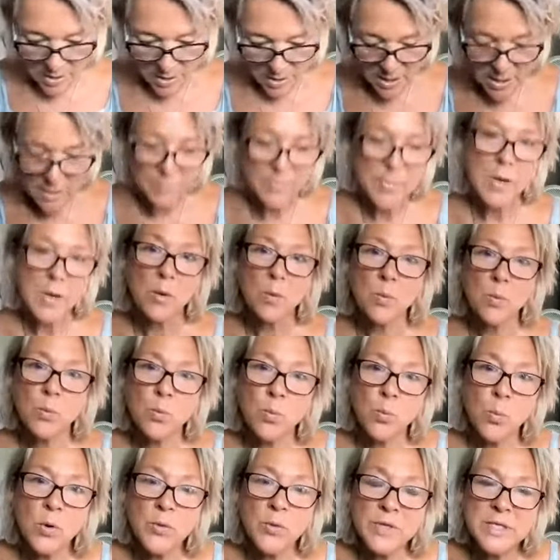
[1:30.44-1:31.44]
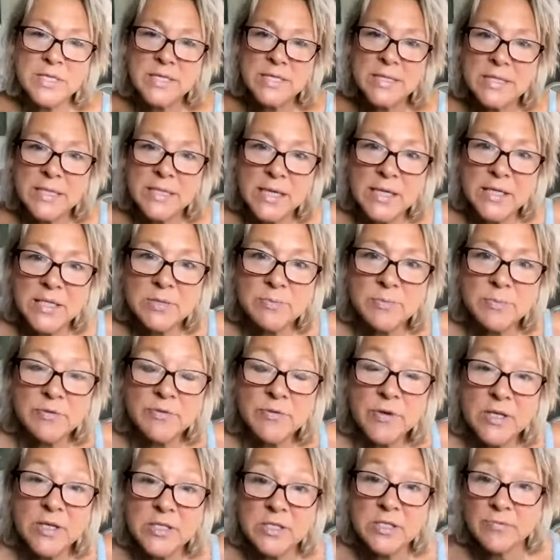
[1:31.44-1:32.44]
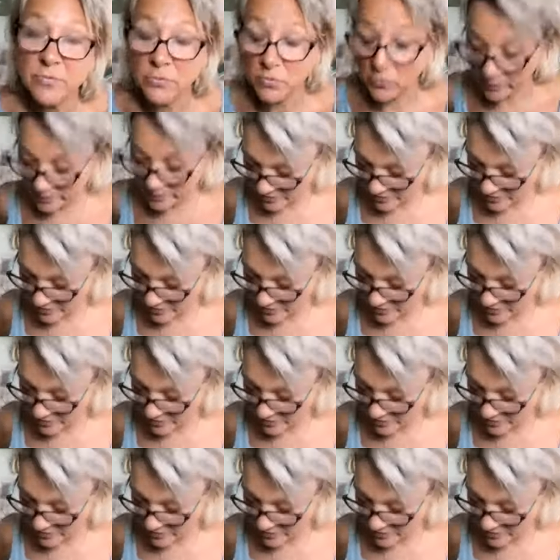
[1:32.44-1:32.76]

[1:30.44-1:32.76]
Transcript: um, what this is saying to me, first of all,